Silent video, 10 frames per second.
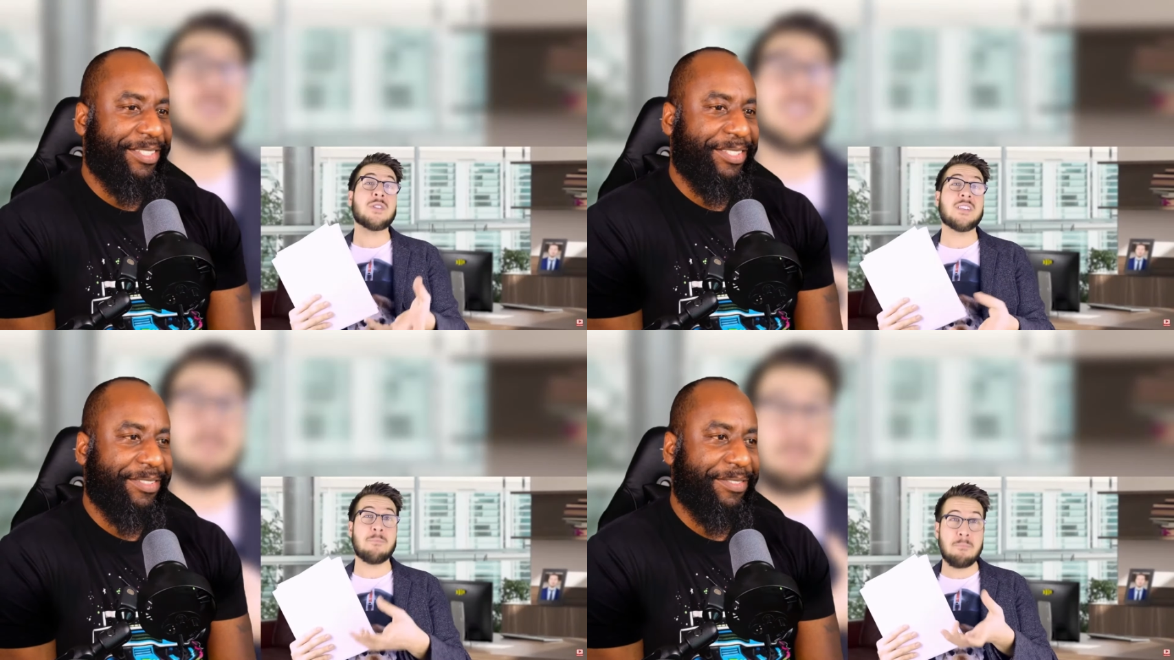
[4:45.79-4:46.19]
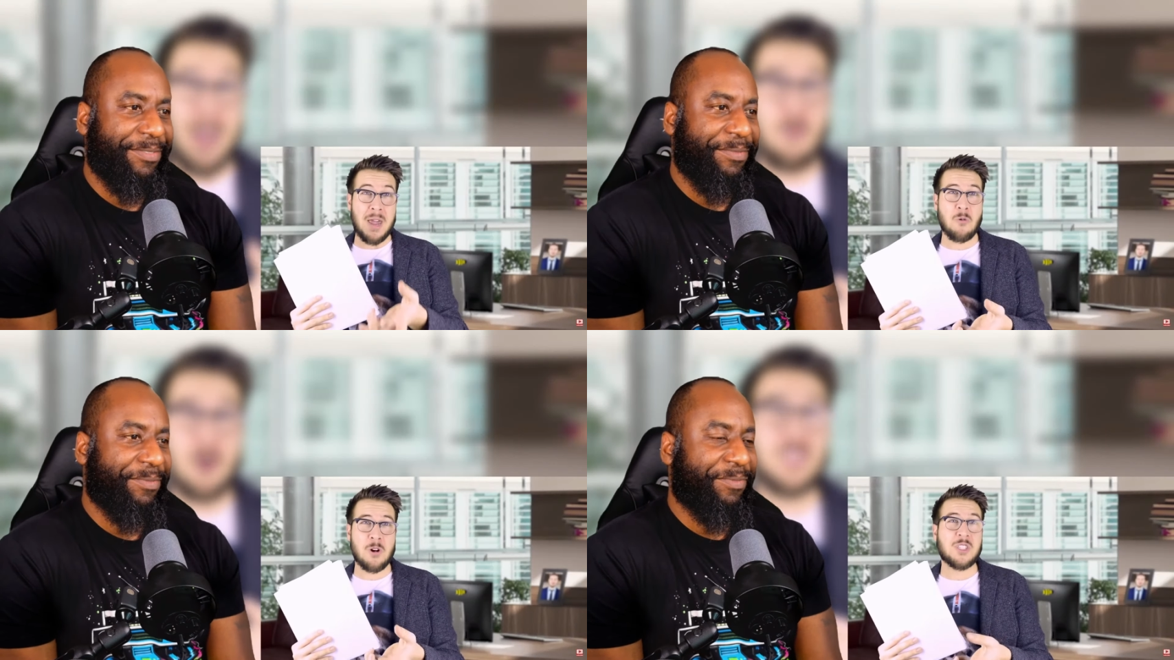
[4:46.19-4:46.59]
Speaker 1: Well, he
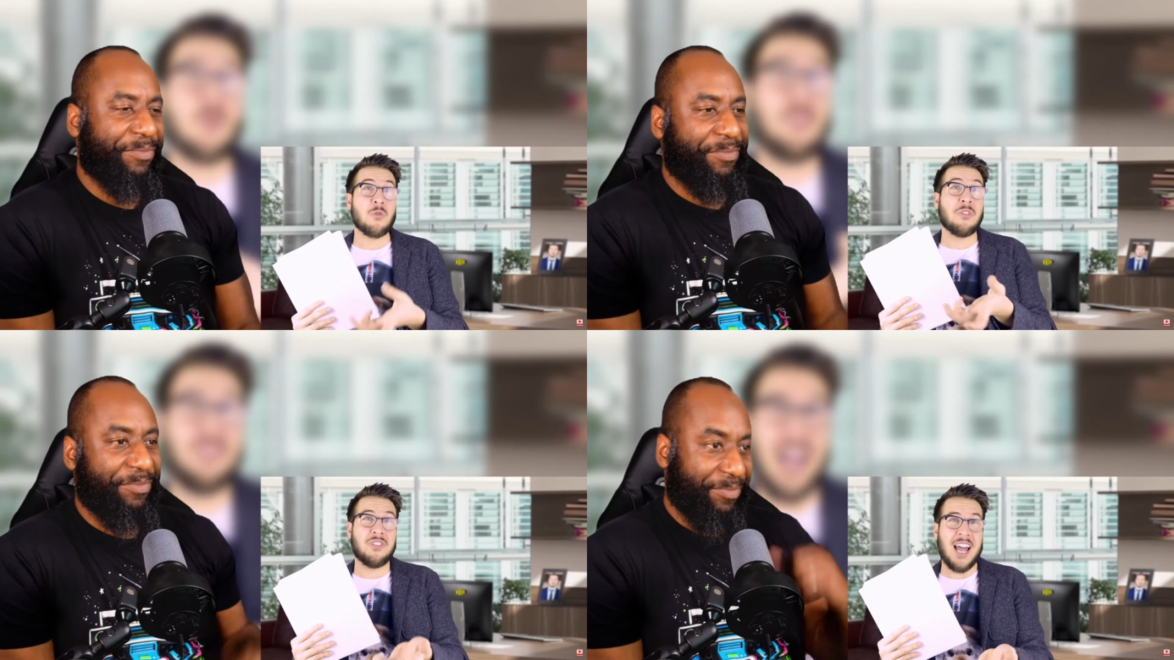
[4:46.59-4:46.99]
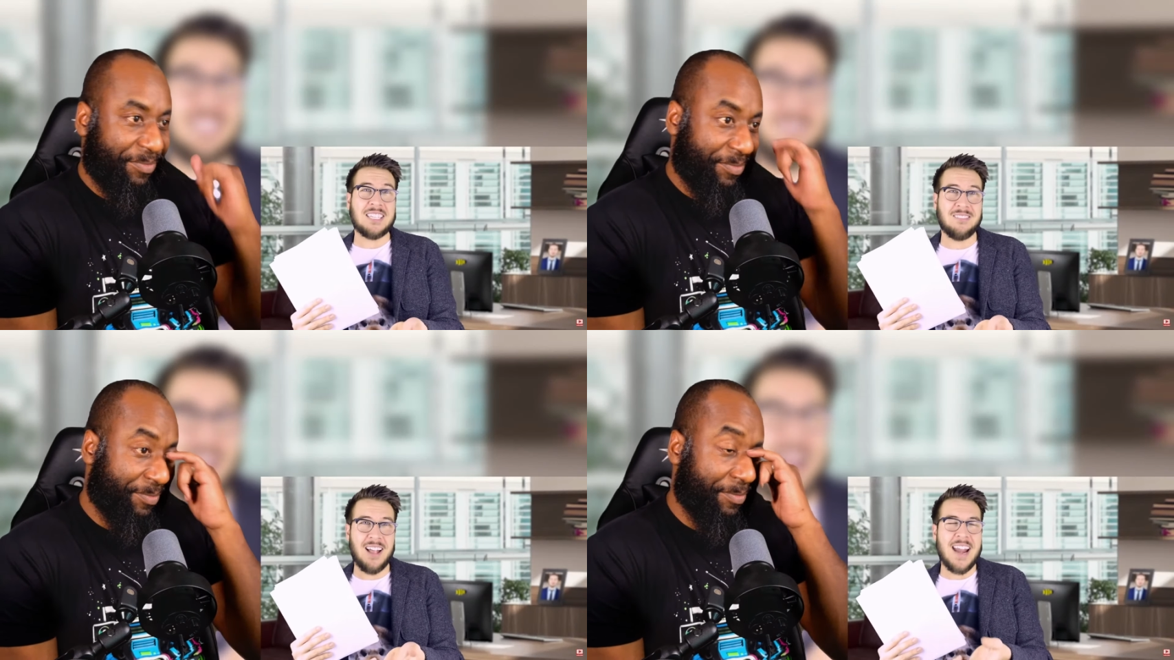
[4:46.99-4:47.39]
uses a mirror
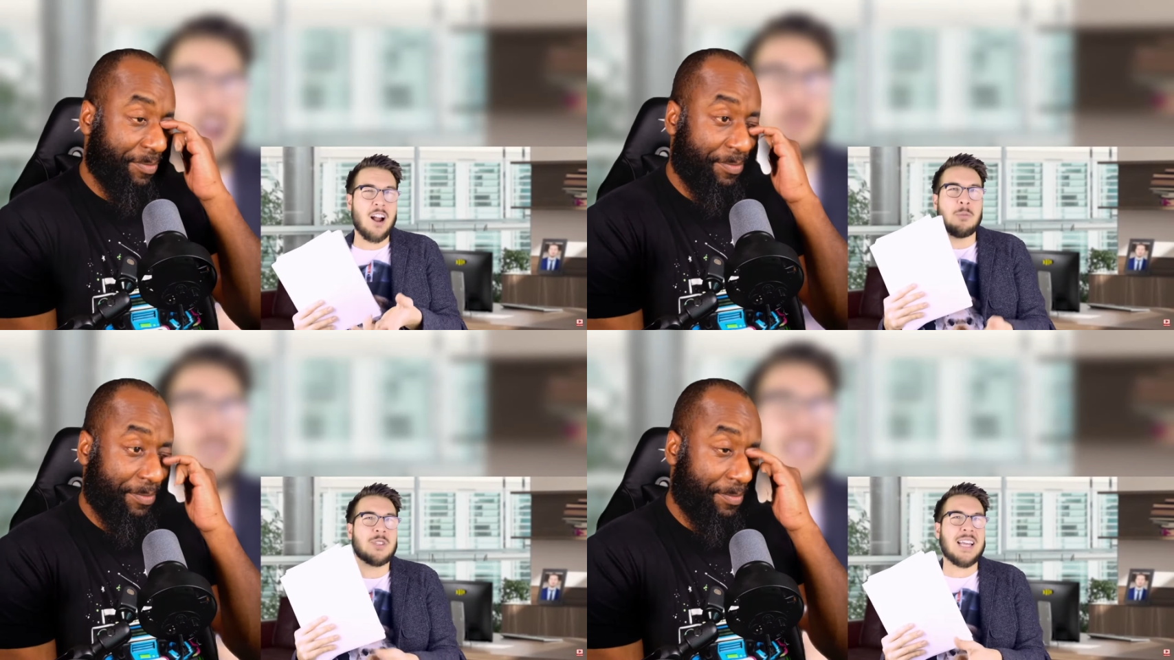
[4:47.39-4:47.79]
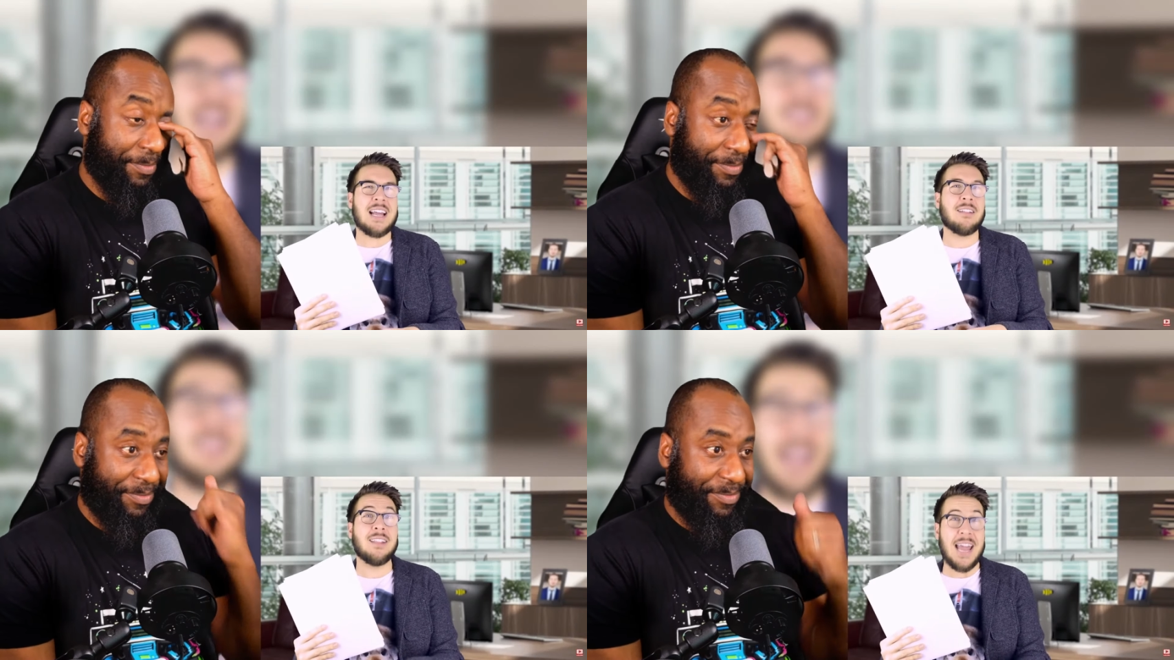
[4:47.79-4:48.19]
to reflect light,
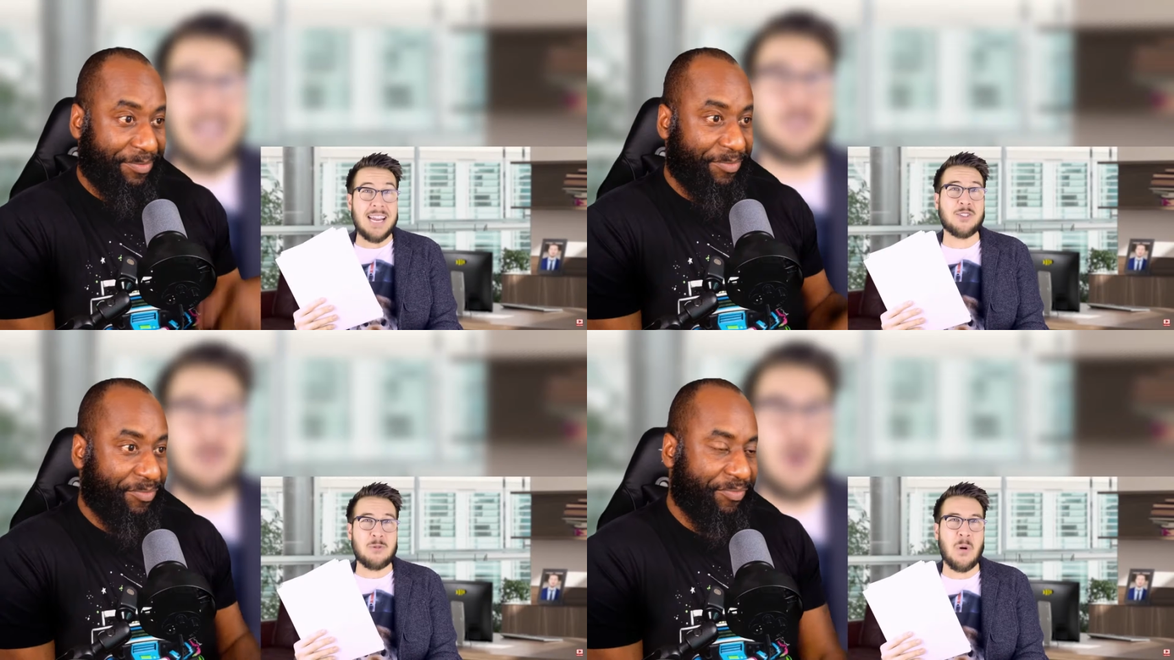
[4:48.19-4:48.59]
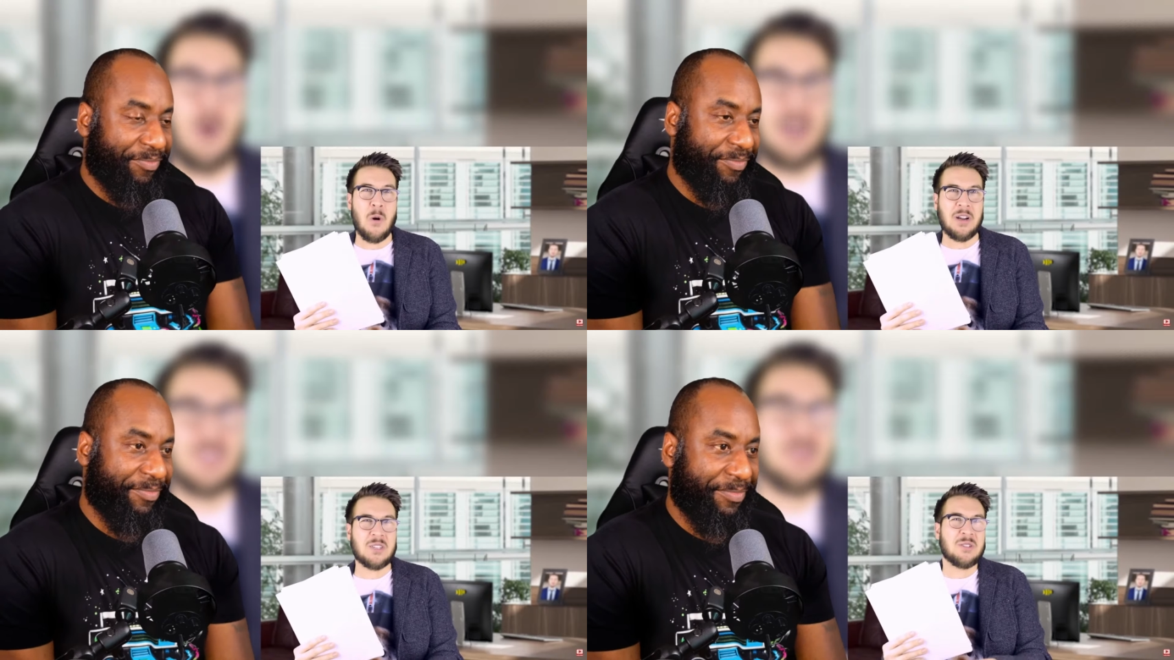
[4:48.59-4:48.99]
almost like a
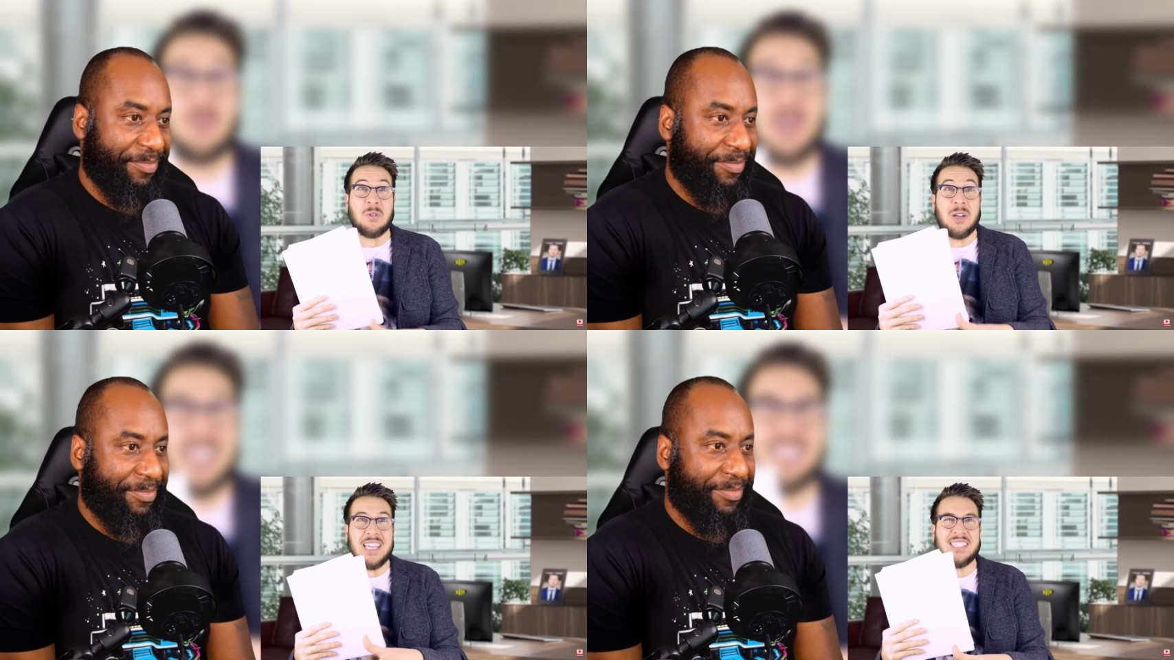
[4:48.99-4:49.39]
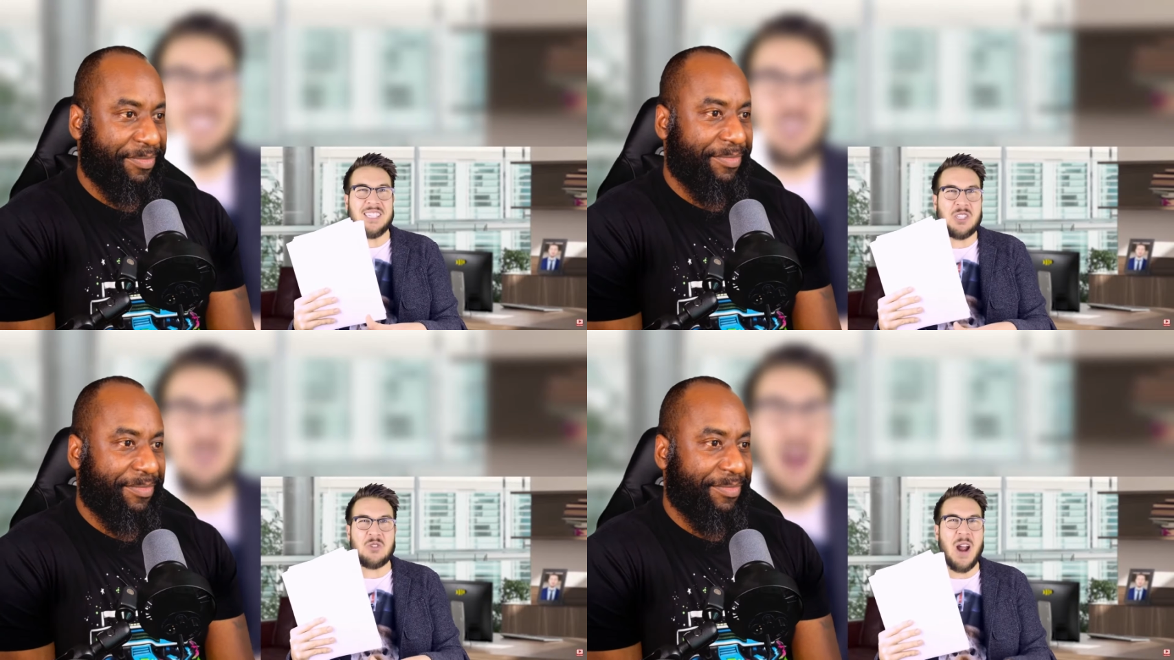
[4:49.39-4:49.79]
laser pointer,
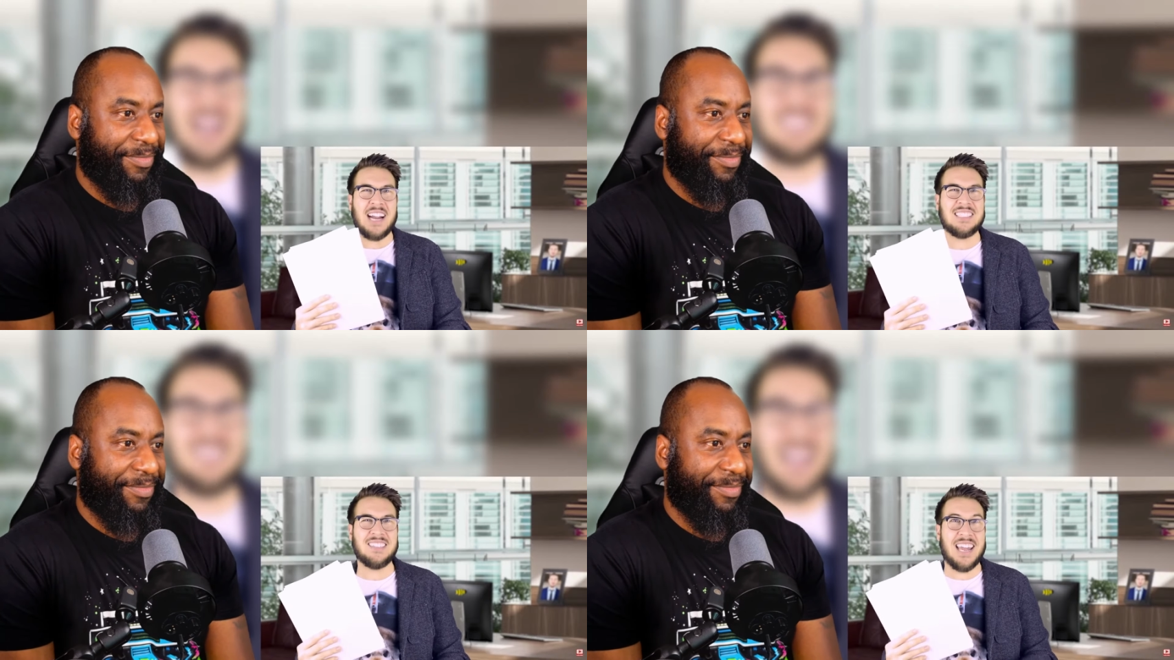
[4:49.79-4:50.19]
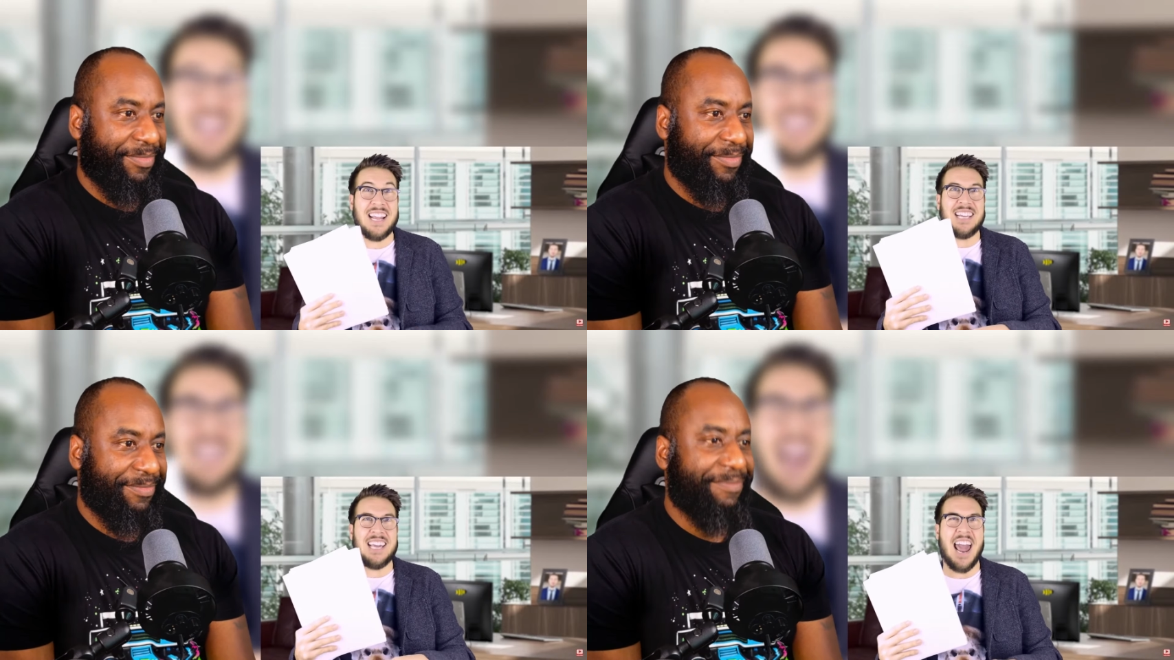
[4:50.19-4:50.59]
so it gets
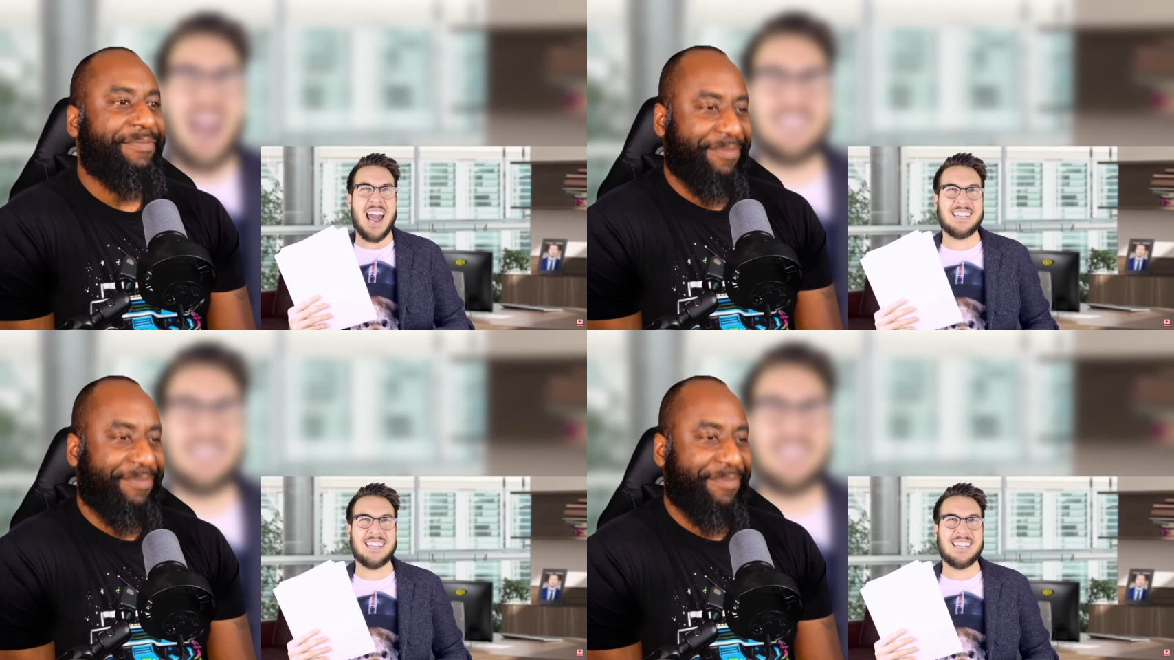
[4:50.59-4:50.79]
distracted like a